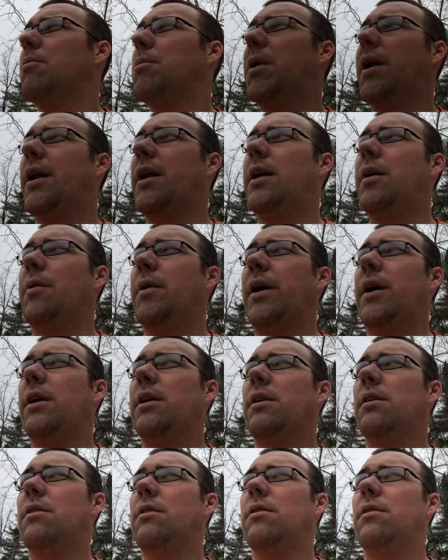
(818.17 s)
But at any
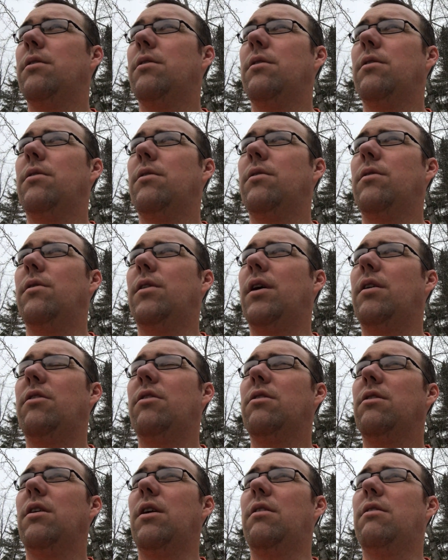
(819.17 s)
rate,
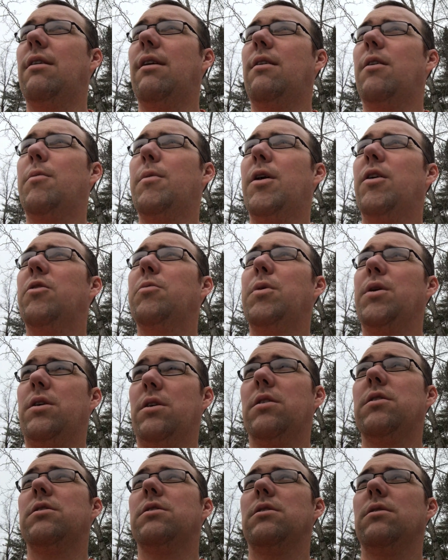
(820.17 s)
it's hit or miss,
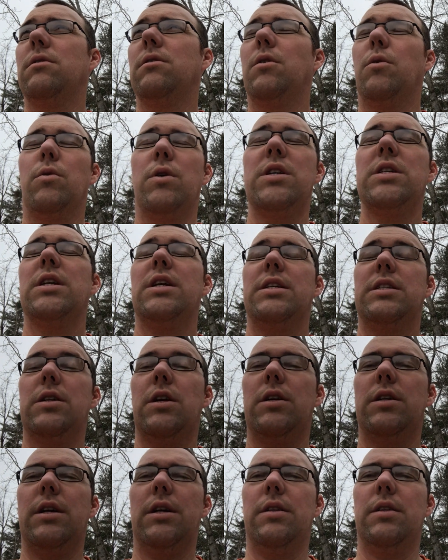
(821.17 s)
because the reason I
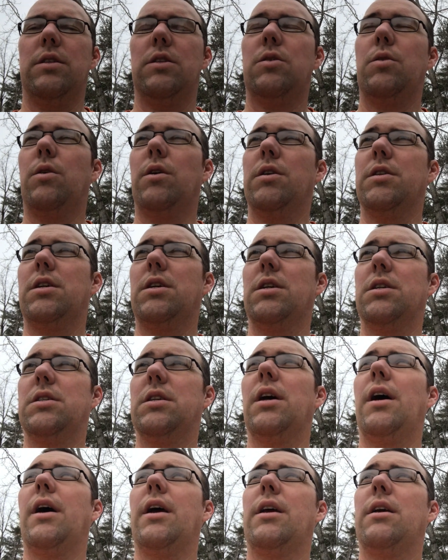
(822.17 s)
started telling this story is
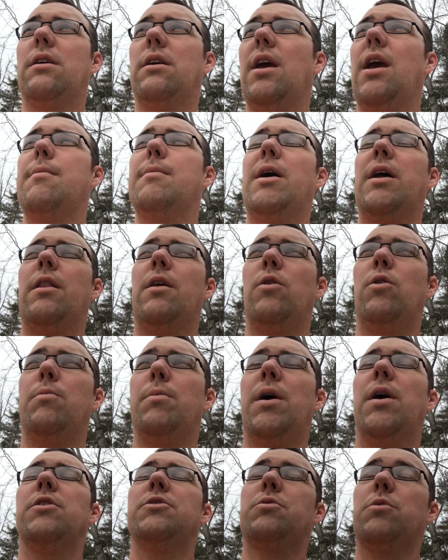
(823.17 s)
because I came out of the
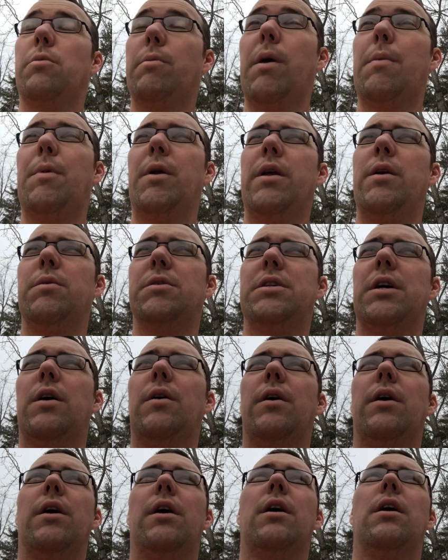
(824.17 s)
hoop house, remembered he was
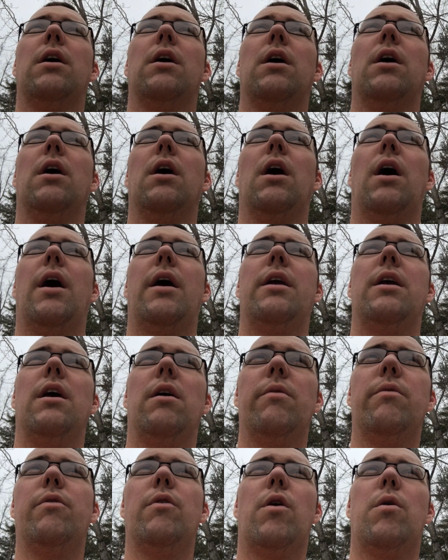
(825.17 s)
out here. I
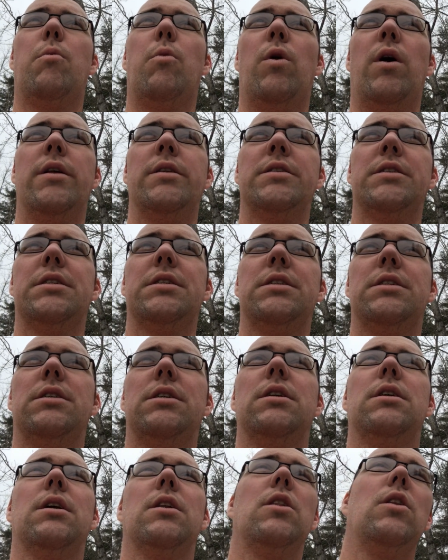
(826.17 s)
yelled for him once,
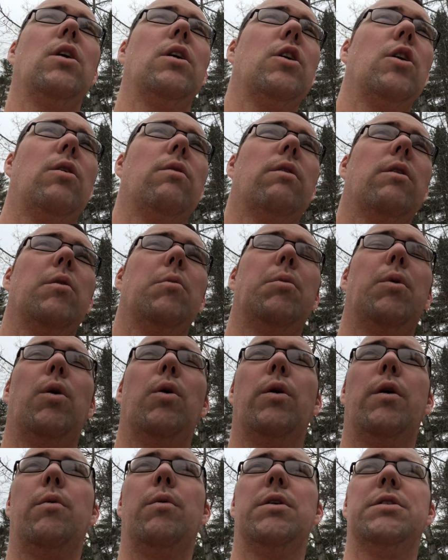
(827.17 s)
looked over in the
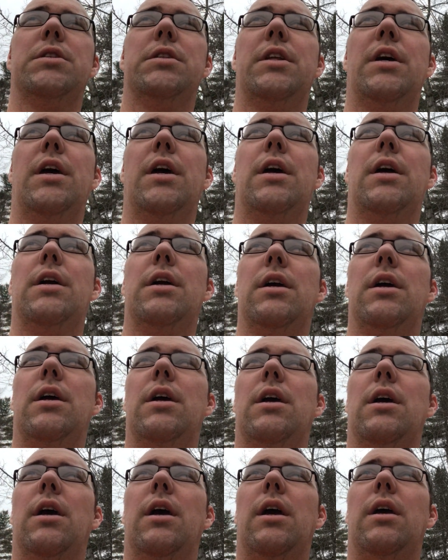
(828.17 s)
bowl, he wasn't there.
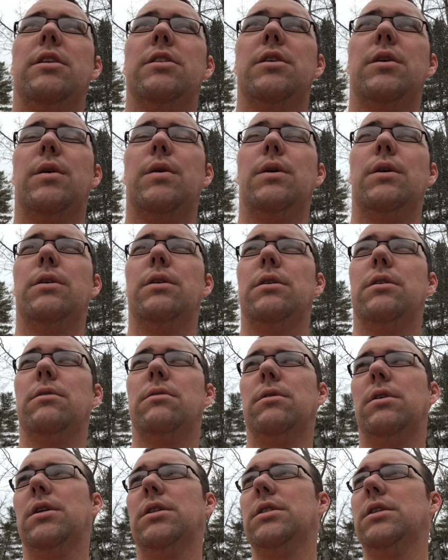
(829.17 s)
And so
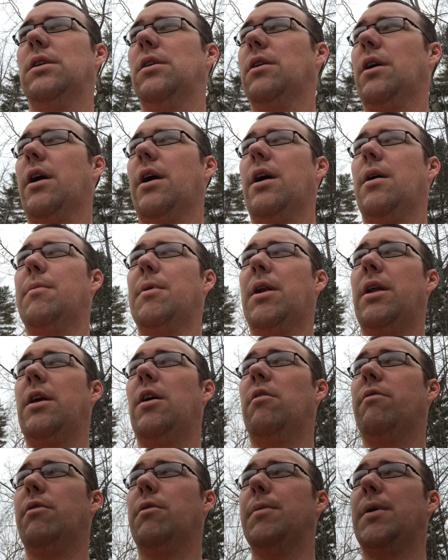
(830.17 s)
I said, okay, I'm gonna
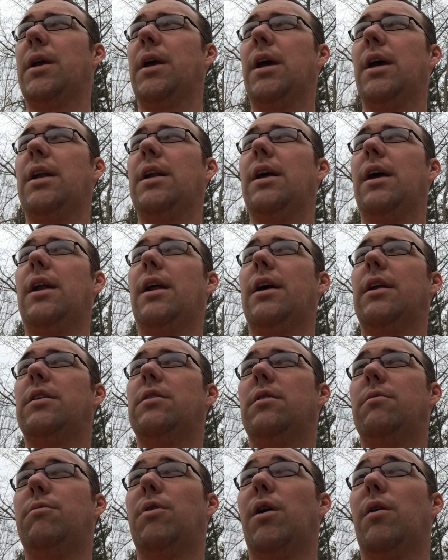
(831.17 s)
yell for him again. And
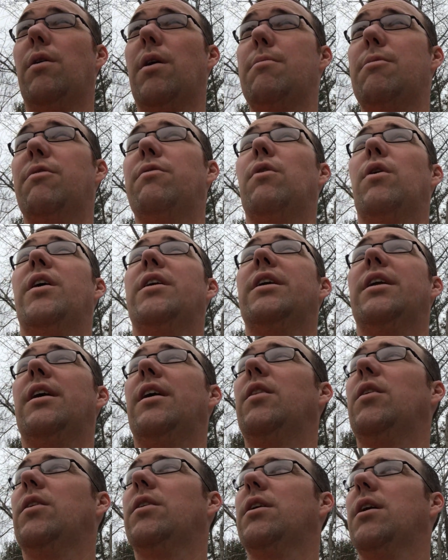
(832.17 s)
right before I did,
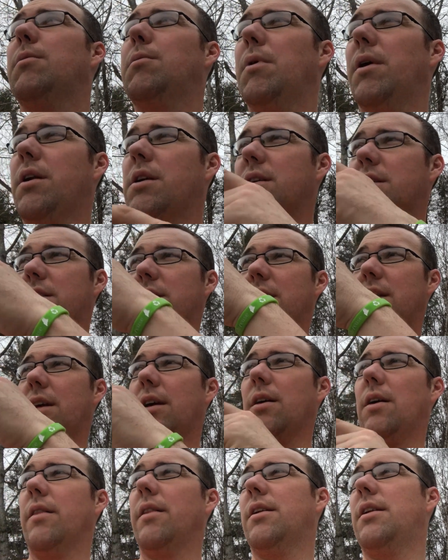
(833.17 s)
I looked up and he's
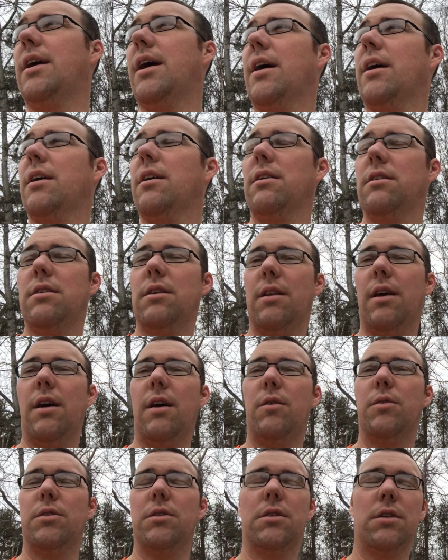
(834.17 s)
sitting on the deck to the
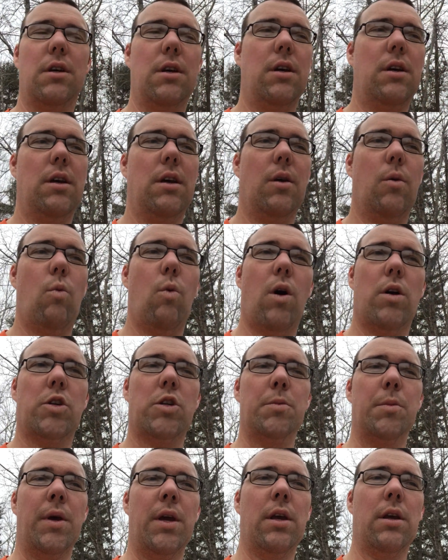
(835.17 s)
house,
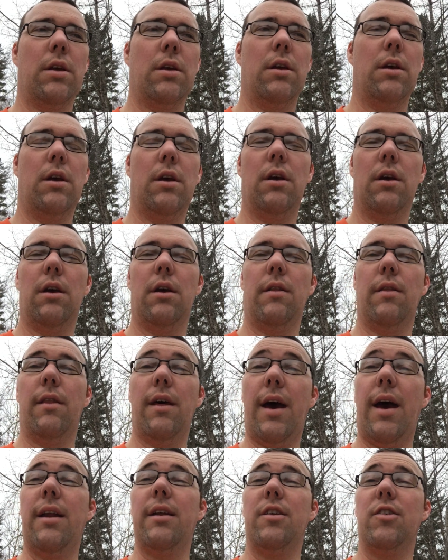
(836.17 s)
watching me.
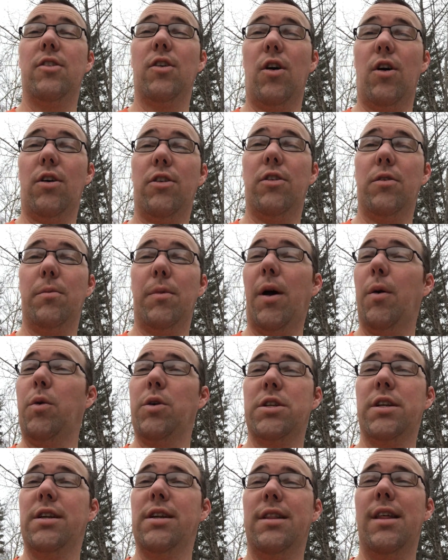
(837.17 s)
That is awesome. I
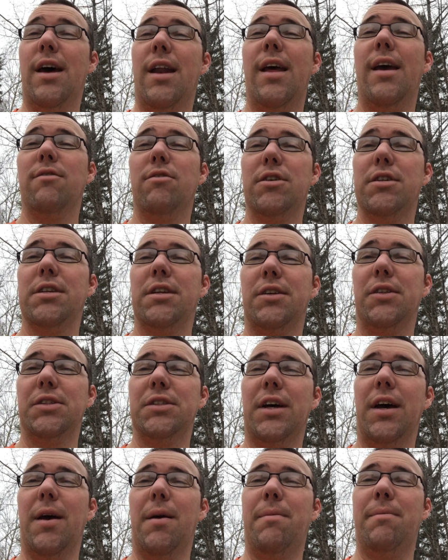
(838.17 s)
wish he did that every single
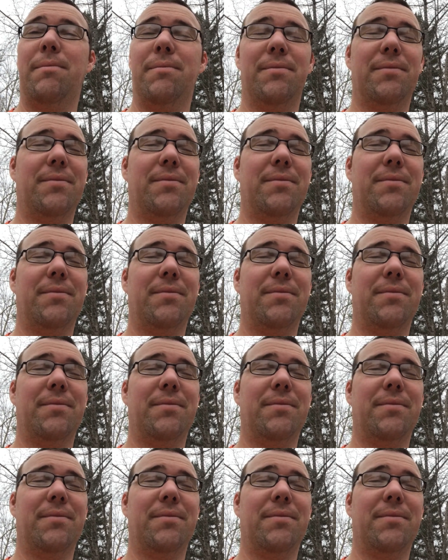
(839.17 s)
time.